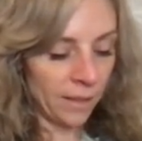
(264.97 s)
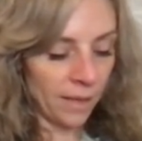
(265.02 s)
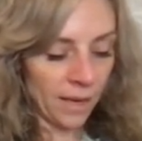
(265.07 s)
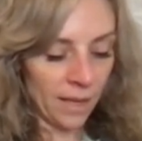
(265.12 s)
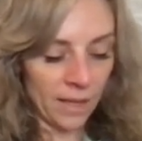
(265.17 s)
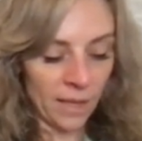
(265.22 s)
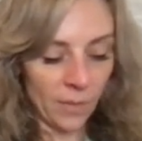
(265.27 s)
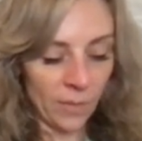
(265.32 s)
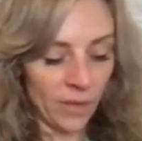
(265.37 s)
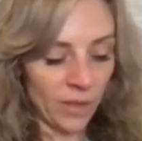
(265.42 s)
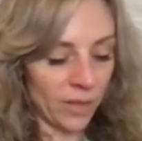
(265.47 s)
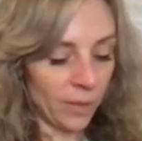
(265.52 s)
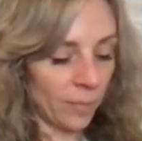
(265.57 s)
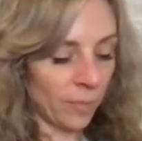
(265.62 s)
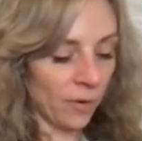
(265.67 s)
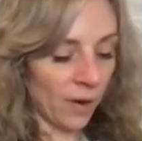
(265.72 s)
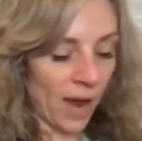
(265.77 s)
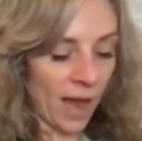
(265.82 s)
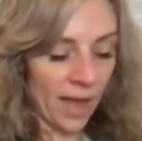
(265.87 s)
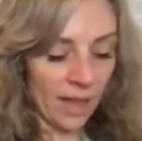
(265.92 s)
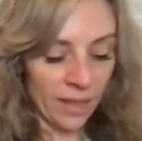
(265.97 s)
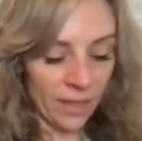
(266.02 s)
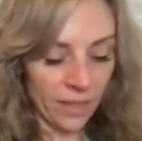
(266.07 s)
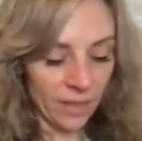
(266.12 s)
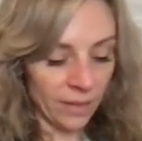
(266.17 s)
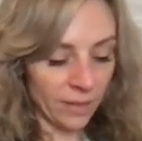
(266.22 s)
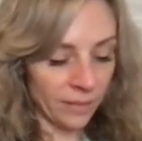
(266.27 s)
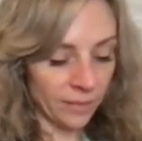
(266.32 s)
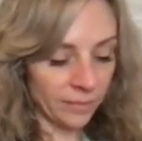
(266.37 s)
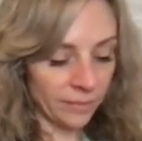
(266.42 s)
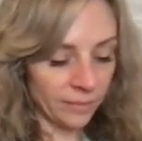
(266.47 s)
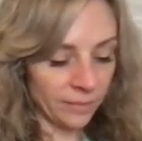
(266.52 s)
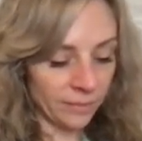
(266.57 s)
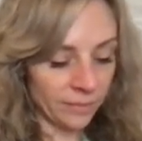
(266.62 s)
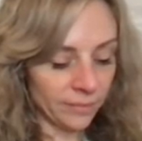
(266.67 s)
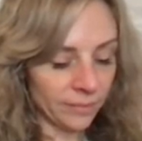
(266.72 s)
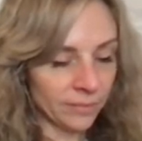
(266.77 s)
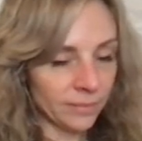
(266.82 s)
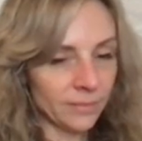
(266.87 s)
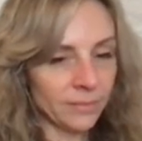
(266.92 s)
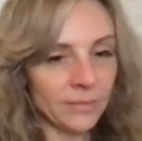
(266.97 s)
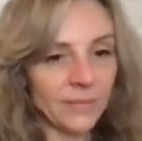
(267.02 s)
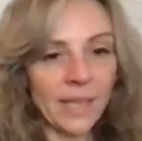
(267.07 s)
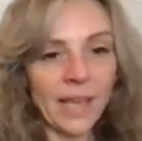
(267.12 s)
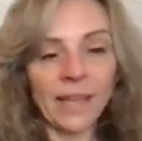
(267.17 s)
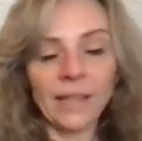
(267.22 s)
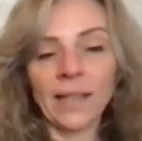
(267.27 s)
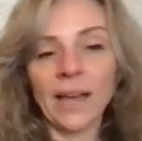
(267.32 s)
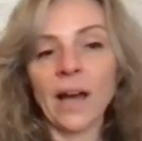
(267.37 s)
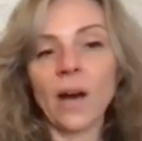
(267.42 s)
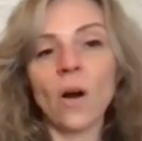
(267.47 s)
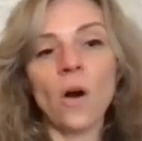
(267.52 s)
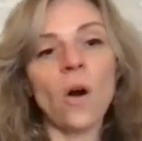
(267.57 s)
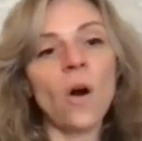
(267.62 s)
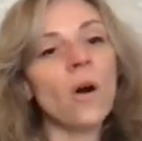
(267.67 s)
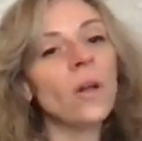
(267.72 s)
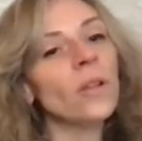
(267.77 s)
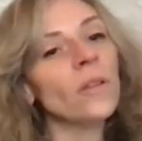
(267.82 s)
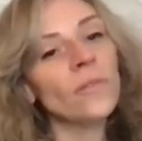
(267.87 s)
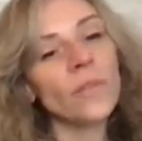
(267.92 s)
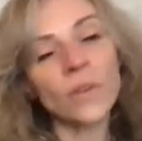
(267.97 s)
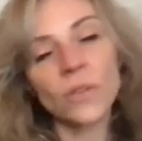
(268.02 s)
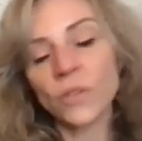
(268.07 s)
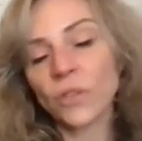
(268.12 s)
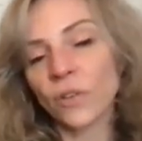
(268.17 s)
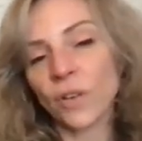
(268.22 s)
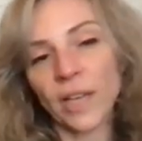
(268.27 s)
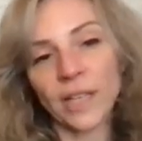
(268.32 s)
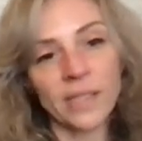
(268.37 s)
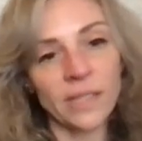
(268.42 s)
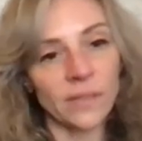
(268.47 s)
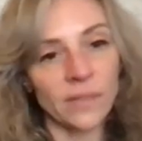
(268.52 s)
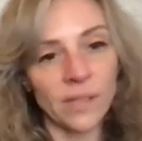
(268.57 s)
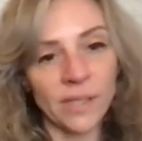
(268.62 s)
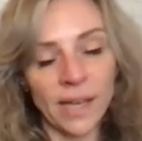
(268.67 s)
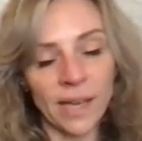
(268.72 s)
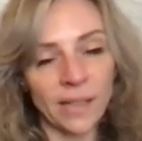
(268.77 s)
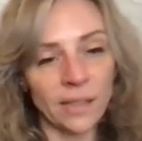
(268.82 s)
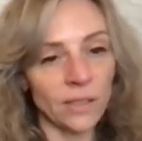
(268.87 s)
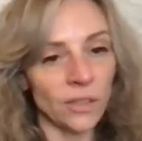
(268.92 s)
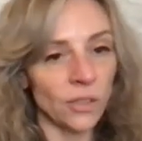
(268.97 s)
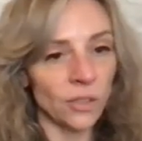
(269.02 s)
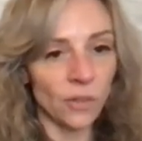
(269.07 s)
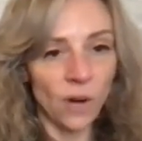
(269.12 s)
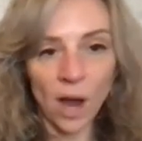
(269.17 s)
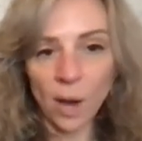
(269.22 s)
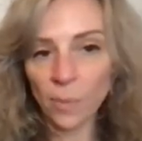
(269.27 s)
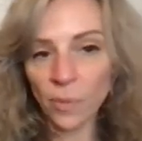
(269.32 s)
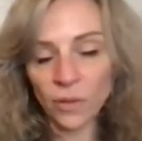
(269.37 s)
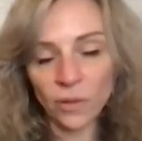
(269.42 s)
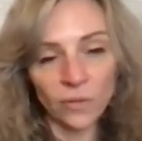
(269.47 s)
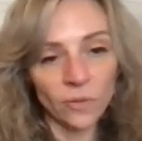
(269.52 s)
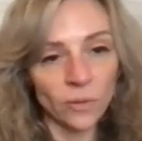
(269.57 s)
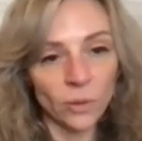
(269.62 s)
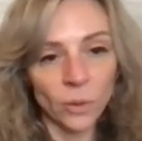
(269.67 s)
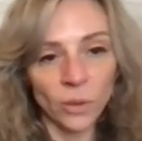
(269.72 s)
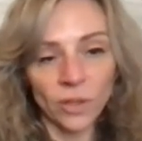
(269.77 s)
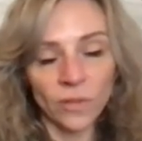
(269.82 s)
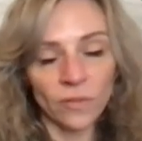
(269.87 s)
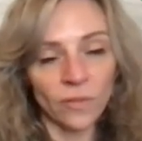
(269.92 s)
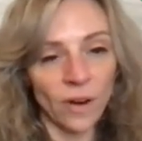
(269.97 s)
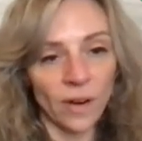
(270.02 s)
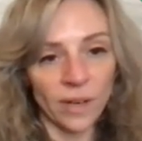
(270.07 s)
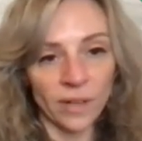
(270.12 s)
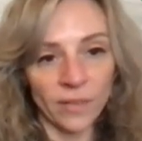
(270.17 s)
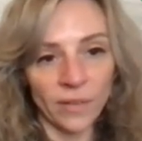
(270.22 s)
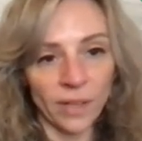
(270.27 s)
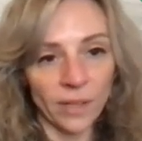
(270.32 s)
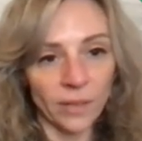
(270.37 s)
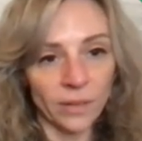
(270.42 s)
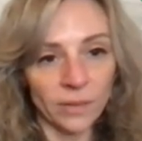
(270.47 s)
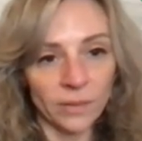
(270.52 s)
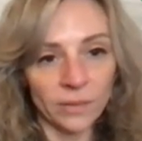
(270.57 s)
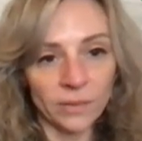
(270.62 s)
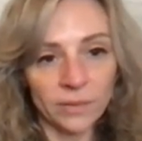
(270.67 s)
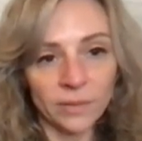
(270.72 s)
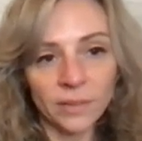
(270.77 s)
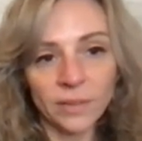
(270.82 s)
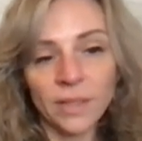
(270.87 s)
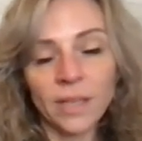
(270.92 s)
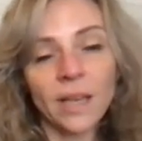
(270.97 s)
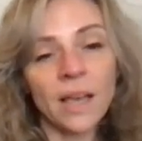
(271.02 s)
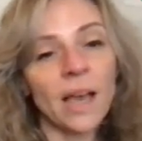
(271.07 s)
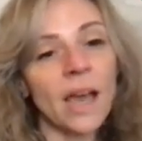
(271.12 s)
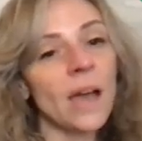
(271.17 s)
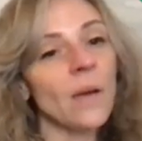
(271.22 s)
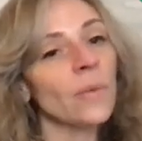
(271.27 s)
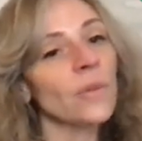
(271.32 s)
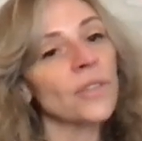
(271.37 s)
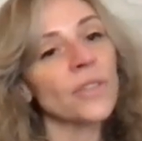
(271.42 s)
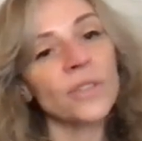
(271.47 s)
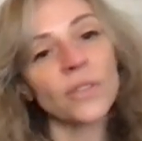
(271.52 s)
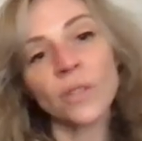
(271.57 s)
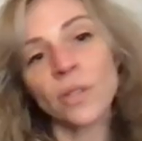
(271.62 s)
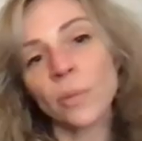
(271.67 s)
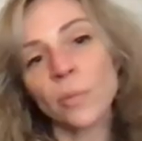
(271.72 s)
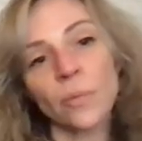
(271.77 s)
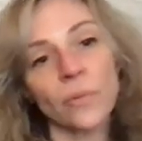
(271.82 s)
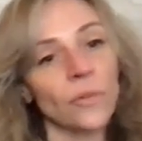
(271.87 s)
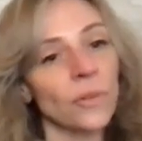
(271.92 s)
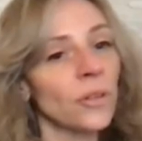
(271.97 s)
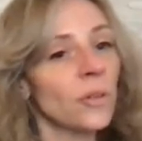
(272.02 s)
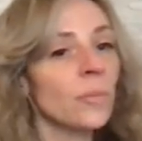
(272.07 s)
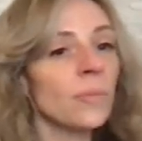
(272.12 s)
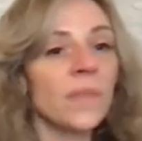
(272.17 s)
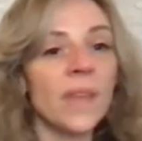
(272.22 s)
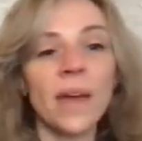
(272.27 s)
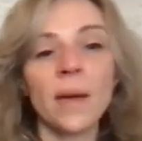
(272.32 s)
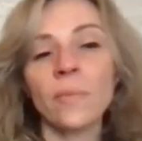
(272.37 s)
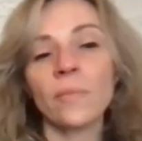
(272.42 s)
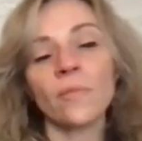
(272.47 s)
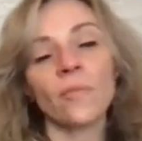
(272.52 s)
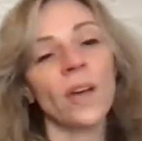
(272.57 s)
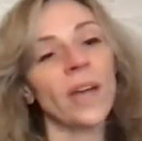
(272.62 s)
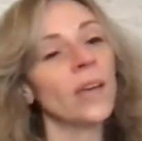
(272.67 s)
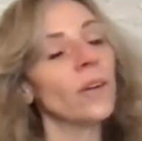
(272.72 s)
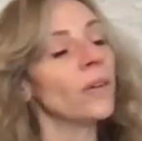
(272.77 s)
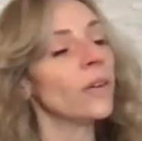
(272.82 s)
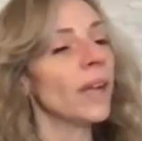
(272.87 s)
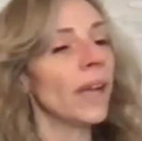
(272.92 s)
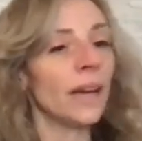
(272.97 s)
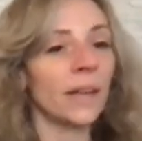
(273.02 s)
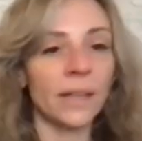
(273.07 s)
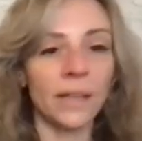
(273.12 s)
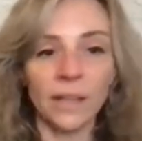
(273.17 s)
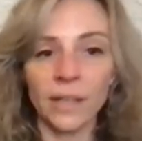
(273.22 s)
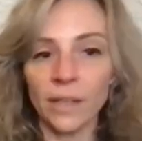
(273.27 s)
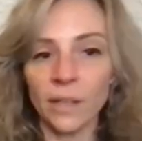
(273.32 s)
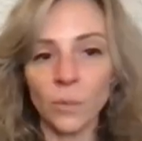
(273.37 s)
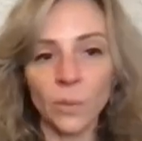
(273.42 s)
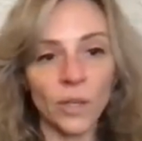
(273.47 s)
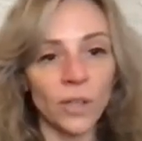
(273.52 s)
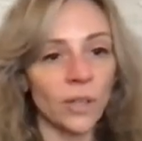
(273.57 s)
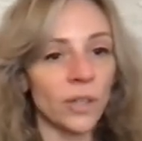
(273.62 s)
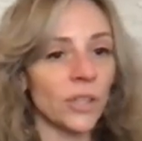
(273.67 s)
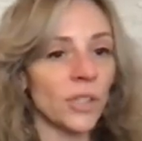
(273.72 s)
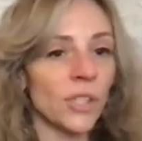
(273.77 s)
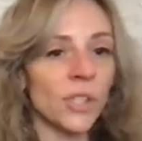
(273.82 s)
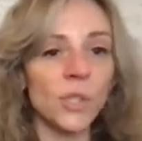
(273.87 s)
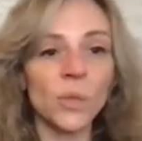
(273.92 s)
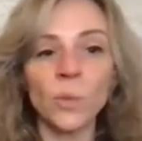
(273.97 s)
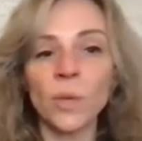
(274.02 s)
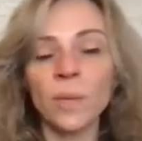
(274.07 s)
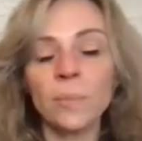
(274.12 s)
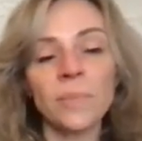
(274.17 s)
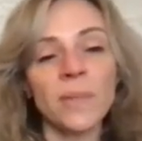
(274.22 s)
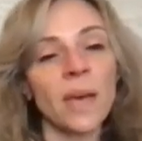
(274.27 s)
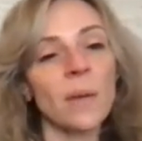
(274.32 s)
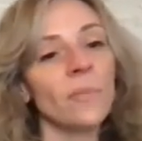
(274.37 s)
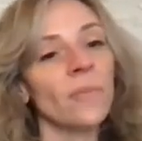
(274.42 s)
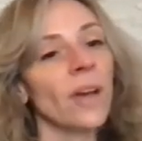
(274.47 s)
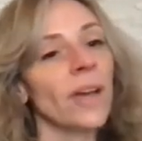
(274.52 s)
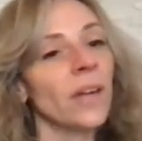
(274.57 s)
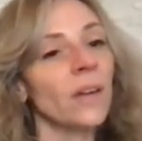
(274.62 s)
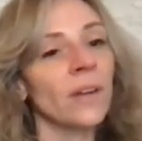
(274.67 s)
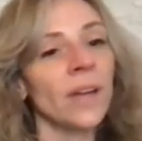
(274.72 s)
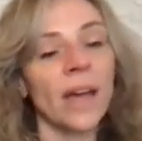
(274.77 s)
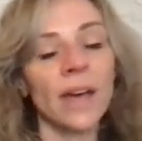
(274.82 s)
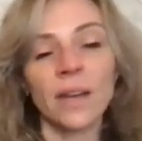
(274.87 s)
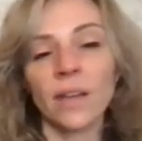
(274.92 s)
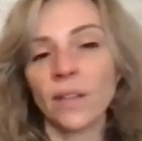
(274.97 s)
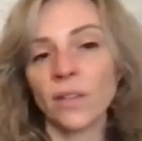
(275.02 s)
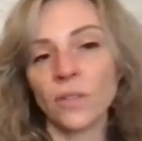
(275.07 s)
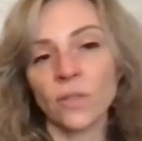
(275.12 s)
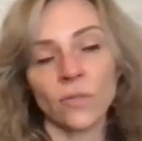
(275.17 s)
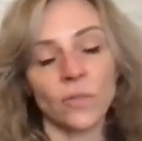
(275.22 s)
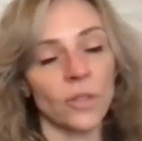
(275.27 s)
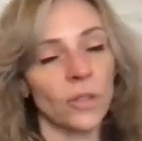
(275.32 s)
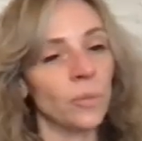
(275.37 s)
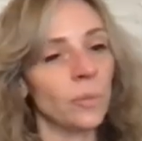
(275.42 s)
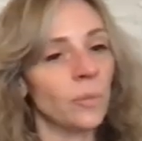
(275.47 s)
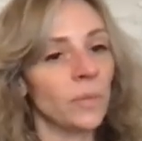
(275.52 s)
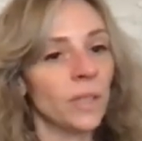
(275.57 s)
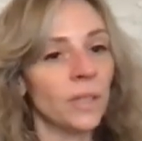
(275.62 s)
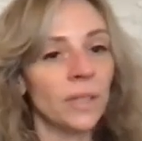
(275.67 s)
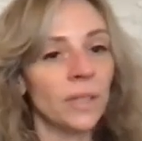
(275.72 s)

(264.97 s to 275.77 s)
And then with a breath, allow all of those grains of sand to drop on the floor in front of you. And we're just going to broom them right on out of here. We are going to sweep them right on out of this room.